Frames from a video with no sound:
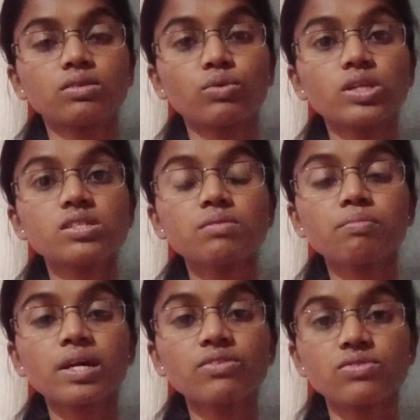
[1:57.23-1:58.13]
what is the
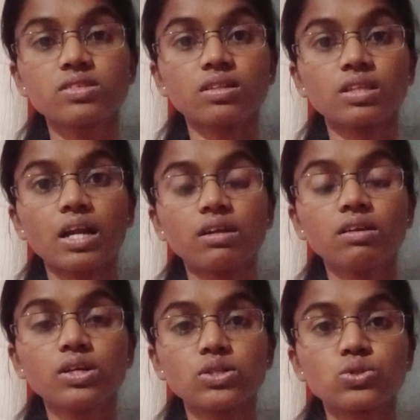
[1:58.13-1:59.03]
main reason that
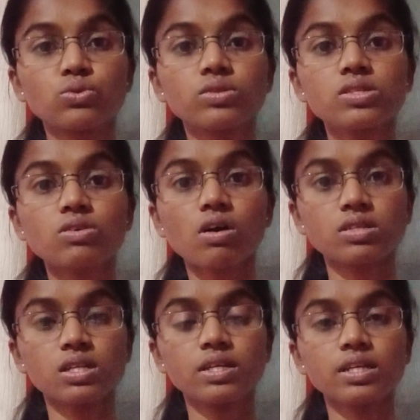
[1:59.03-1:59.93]
leads to this
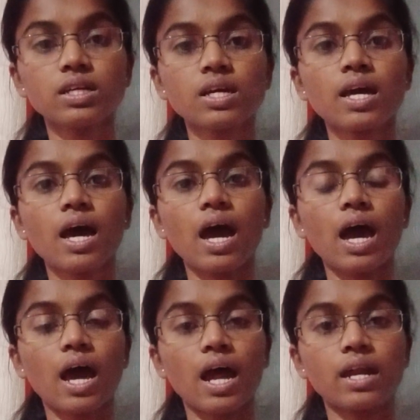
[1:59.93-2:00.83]
causality.
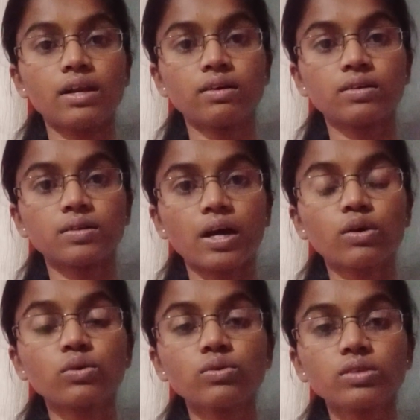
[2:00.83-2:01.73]
And
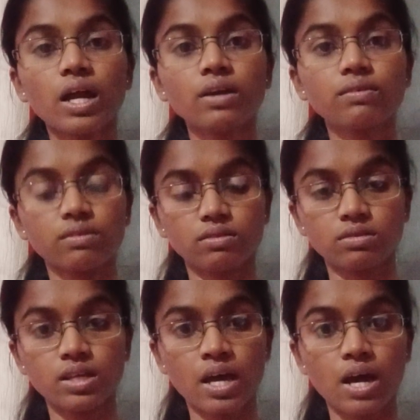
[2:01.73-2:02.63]
according to that
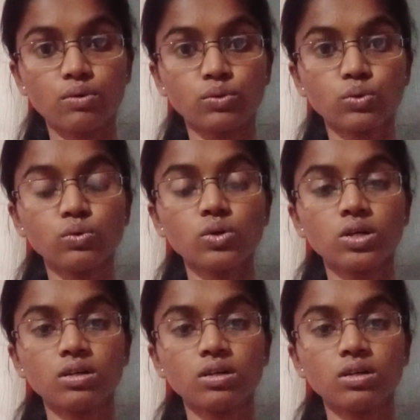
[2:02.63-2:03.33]
they have to